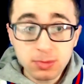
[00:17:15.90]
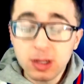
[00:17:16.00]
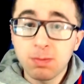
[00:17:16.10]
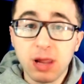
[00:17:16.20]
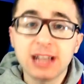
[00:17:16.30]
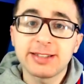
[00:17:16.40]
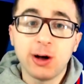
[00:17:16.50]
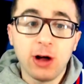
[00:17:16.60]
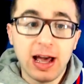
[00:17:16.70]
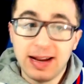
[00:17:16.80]
plus the
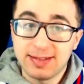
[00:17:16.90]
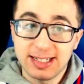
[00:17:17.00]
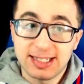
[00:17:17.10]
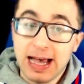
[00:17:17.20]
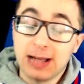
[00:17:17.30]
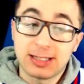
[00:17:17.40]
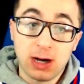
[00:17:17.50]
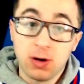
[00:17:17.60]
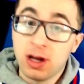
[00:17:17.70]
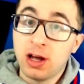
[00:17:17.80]
whole NFC South.
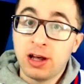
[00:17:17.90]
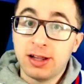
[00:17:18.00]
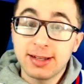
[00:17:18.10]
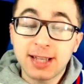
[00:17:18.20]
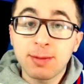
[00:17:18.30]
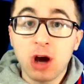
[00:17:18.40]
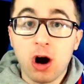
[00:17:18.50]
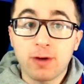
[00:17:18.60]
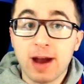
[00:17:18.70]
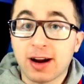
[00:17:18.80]
So this is going to be a
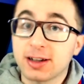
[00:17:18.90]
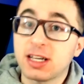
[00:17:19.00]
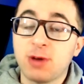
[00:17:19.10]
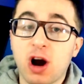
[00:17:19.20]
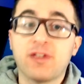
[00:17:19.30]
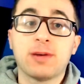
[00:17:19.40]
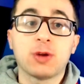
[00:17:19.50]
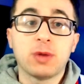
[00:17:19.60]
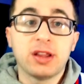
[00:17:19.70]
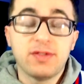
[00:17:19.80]
hard record. It's going to be hard for them
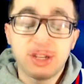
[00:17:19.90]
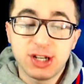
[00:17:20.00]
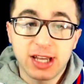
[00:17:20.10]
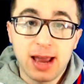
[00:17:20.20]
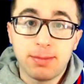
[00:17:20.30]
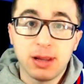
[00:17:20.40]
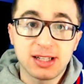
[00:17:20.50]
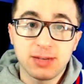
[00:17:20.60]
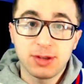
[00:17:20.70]
to win the division again, but let's see what they